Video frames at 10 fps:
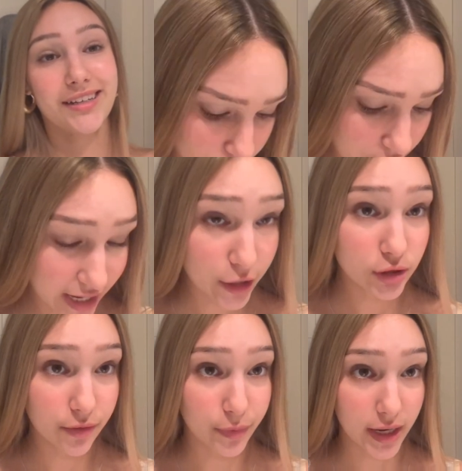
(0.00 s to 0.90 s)
I used
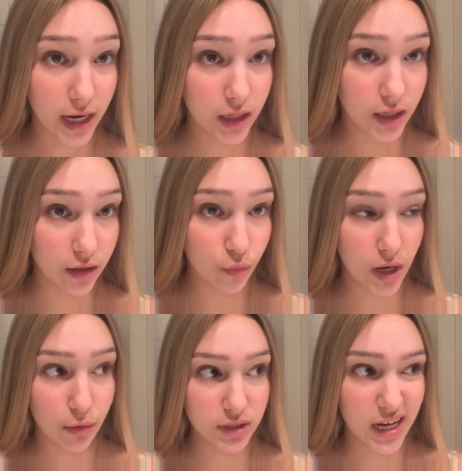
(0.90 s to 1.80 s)
to have bad acne when
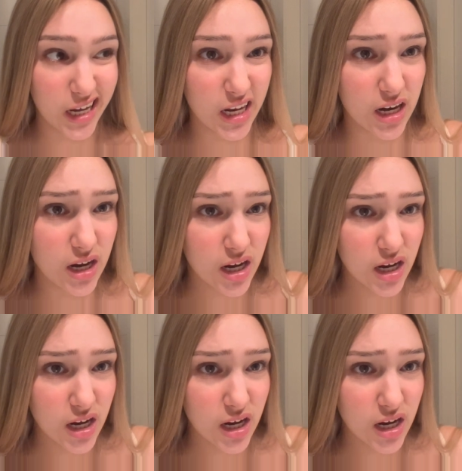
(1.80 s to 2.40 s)
I was like in